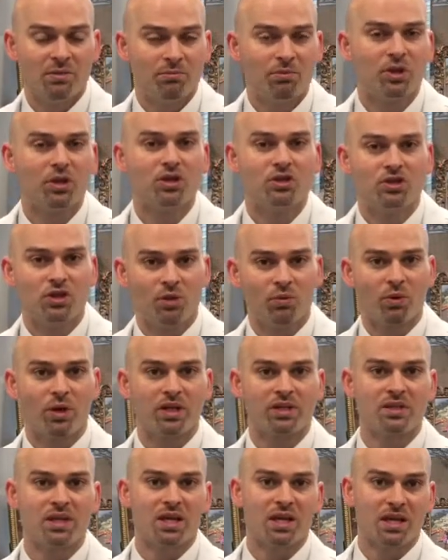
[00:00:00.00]
but you don't
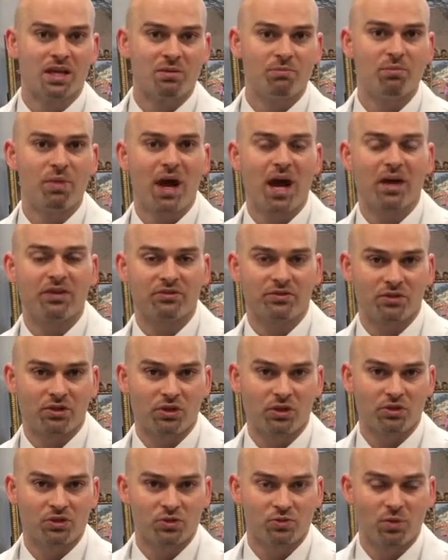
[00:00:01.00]
want to take any baths or
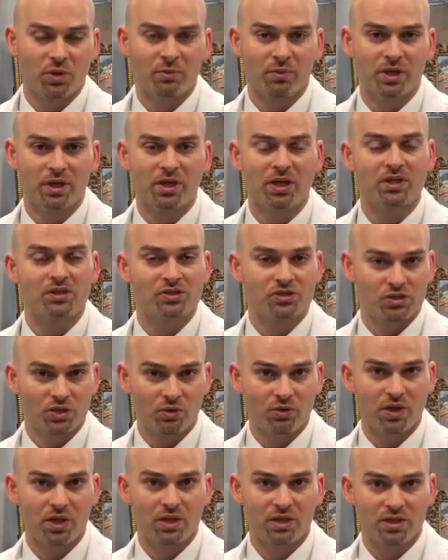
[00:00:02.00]
go swimming and
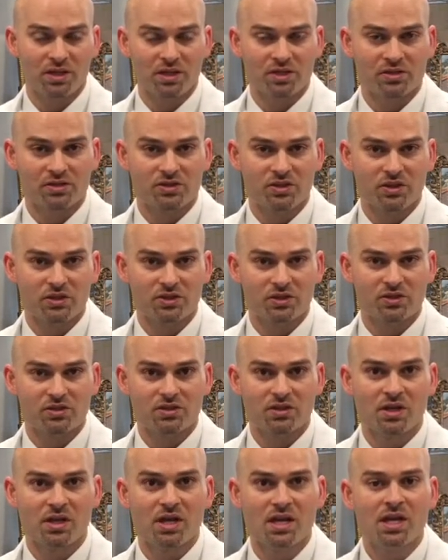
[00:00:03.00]
soak any of the
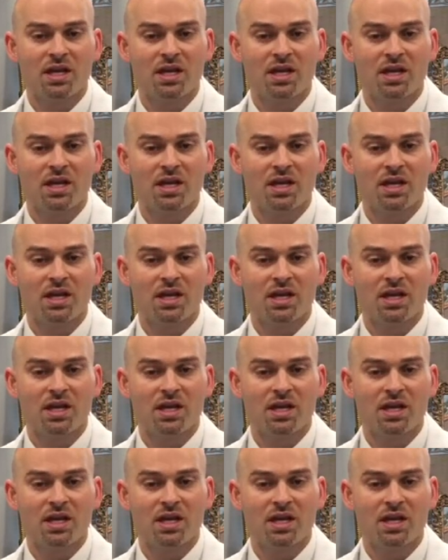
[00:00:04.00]
incisions.